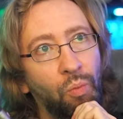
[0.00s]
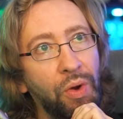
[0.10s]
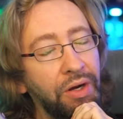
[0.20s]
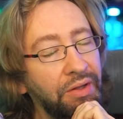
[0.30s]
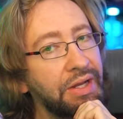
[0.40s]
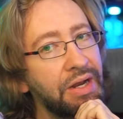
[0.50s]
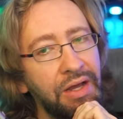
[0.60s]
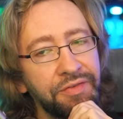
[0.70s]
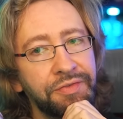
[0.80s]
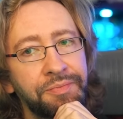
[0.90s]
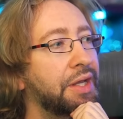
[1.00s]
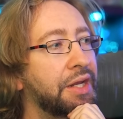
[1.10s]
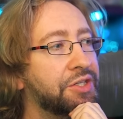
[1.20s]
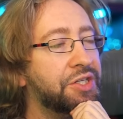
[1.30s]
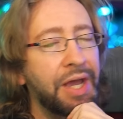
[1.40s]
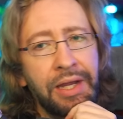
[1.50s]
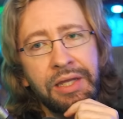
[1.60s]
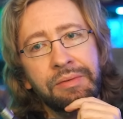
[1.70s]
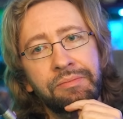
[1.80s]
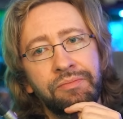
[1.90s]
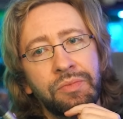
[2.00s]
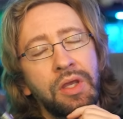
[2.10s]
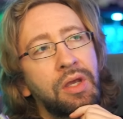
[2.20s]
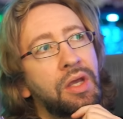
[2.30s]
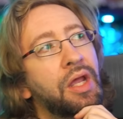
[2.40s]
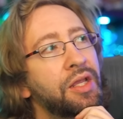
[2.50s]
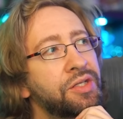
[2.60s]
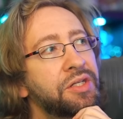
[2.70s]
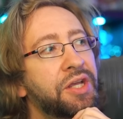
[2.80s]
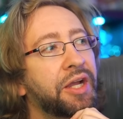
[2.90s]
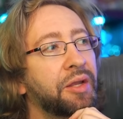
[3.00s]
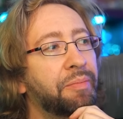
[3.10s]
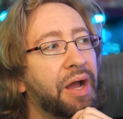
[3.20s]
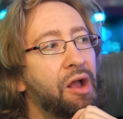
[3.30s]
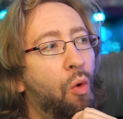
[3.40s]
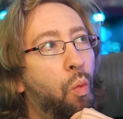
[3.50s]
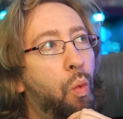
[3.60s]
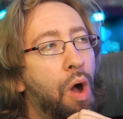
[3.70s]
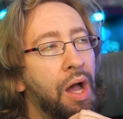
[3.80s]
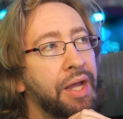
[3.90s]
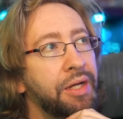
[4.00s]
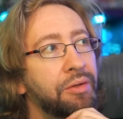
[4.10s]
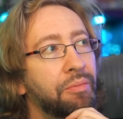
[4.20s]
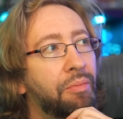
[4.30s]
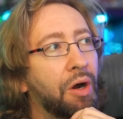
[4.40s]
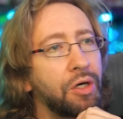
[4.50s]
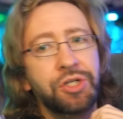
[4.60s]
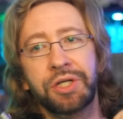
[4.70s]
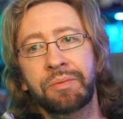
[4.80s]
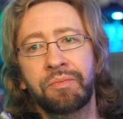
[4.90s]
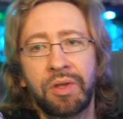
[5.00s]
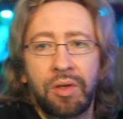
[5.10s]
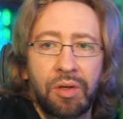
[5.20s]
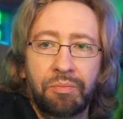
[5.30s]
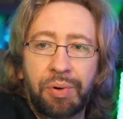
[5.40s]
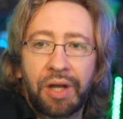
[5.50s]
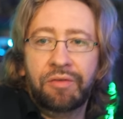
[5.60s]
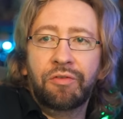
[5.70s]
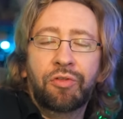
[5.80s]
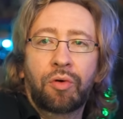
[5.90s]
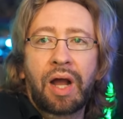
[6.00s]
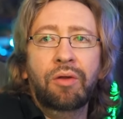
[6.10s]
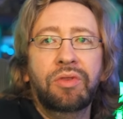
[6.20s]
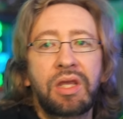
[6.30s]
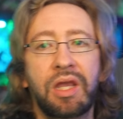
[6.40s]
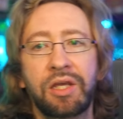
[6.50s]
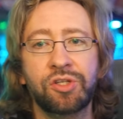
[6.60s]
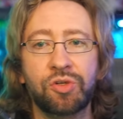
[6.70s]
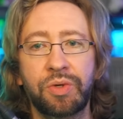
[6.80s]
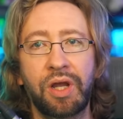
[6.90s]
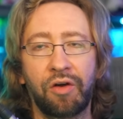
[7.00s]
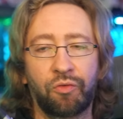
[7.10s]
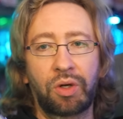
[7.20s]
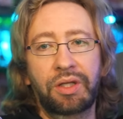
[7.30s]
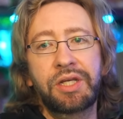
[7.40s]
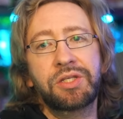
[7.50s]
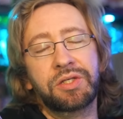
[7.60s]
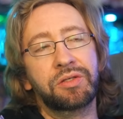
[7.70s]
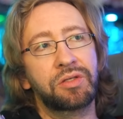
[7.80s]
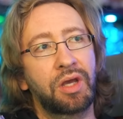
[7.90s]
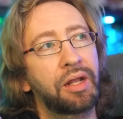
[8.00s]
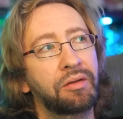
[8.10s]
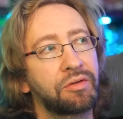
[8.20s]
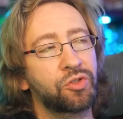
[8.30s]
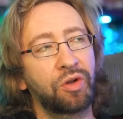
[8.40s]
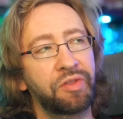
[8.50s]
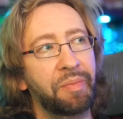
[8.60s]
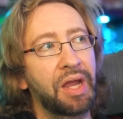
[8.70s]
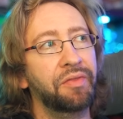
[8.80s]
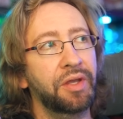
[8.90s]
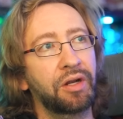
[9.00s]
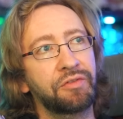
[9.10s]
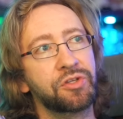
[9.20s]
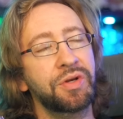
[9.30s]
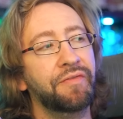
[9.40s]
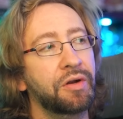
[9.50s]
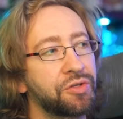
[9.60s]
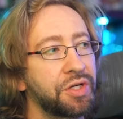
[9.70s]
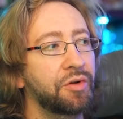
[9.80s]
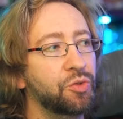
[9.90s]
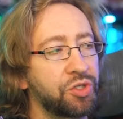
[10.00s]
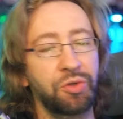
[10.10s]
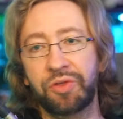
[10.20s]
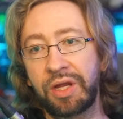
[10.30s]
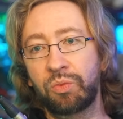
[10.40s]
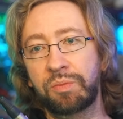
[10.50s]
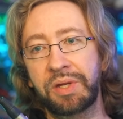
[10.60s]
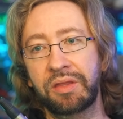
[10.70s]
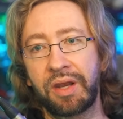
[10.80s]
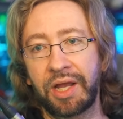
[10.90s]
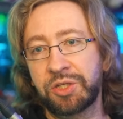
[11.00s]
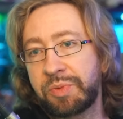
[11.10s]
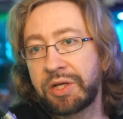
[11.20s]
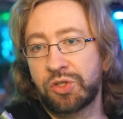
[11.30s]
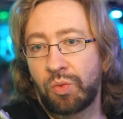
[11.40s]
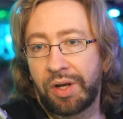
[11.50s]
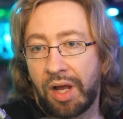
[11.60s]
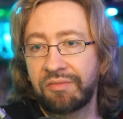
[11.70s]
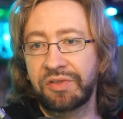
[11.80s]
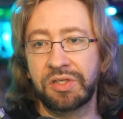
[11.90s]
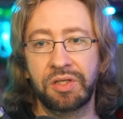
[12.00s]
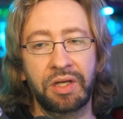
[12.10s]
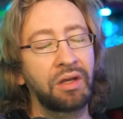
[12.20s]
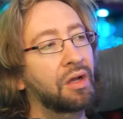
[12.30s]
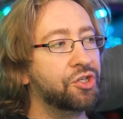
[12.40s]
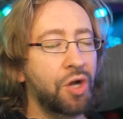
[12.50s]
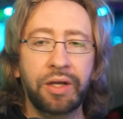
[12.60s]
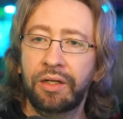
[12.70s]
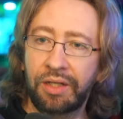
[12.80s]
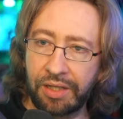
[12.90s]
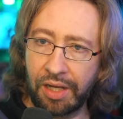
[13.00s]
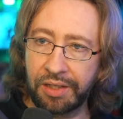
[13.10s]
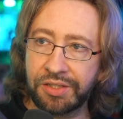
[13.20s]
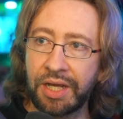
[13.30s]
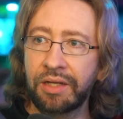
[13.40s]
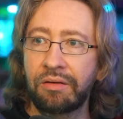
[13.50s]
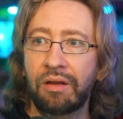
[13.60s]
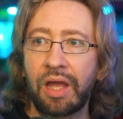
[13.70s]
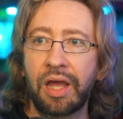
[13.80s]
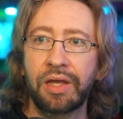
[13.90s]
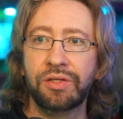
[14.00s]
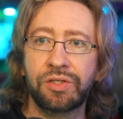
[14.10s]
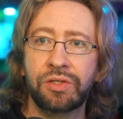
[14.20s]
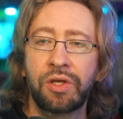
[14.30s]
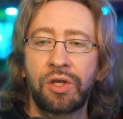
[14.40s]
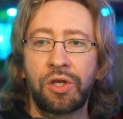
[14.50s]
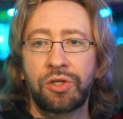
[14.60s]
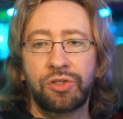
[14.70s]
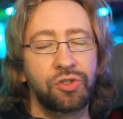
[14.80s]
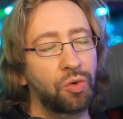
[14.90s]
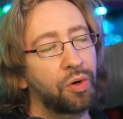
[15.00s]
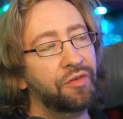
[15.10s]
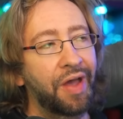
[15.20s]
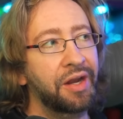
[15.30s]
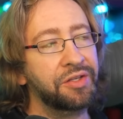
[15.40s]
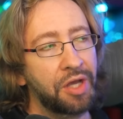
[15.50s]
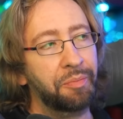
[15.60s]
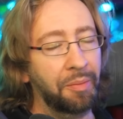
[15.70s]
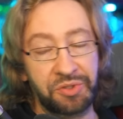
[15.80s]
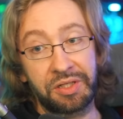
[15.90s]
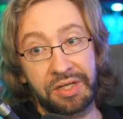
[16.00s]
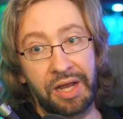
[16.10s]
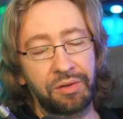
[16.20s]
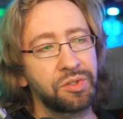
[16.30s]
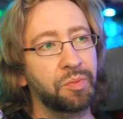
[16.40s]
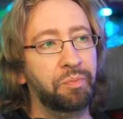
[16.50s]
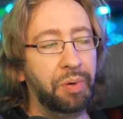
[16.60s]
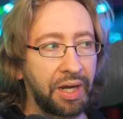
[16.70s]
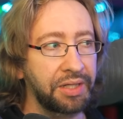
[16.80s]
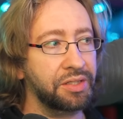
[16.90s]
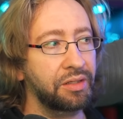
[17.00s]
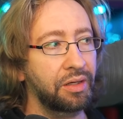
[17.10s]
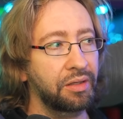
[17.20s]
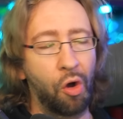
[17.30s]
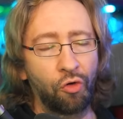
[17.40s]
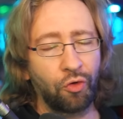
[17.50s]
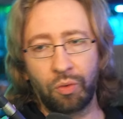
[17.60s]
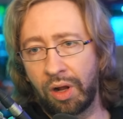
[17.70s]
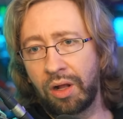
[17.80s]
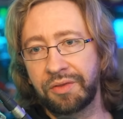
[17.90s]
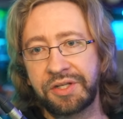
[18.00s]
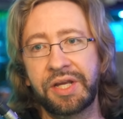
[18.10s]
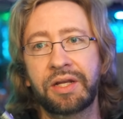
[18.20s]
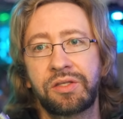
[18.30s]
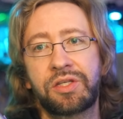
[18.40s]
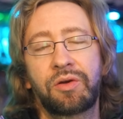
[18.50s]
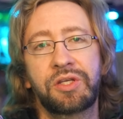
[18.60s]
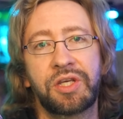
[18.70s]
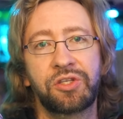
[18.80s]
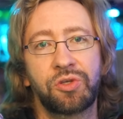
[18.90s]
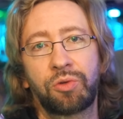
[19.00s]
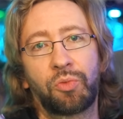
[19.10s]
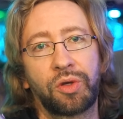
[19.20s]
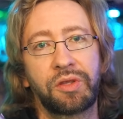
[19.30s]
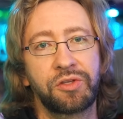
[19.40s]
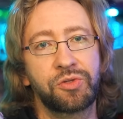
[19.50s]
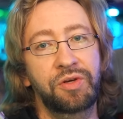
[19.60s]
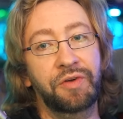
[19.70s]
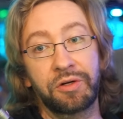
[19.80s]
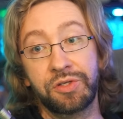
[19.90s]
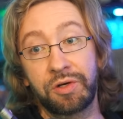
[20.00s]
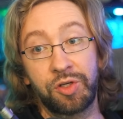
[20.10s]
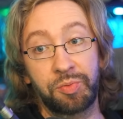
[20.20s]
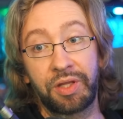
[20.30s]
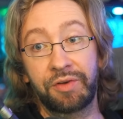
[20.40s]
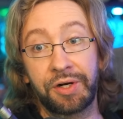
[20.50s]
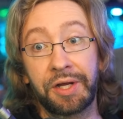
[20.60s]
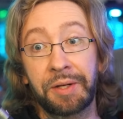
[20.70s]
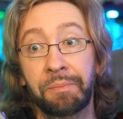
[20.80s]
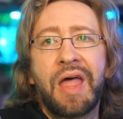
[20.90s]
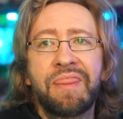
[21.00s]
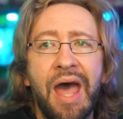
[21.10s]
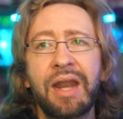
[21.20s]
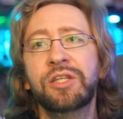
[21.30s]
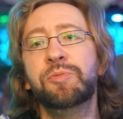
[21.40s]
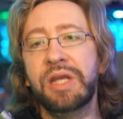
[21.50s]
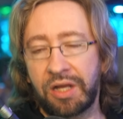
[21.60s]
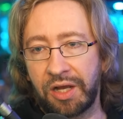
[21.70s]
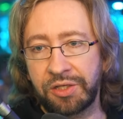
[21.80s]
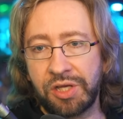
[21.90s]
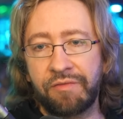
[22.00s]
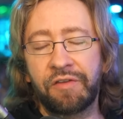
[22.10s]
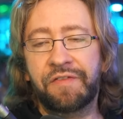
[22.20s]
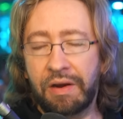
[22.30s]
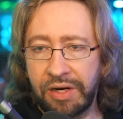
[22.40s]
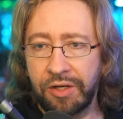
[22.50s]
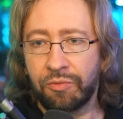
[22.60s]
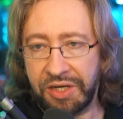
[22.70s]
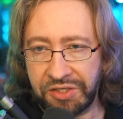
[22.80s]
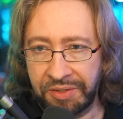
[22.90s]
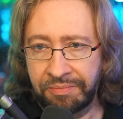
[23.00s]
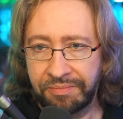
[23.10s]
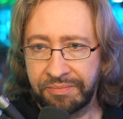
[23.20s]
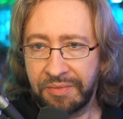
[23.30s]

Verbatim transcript: Weirdly enough, it's Tekken. It isn't Tekken by a wide margin, but throughout the history of releases and sort of the pantheon of the Street Fighter series, which you think would be the next biggest one, obviously, shockingly not. Tekken has sort of had its ups and downs, but Overall, the Tekken series has sold more than the Street Fighter series, believe it or not. And that is because of a very good reason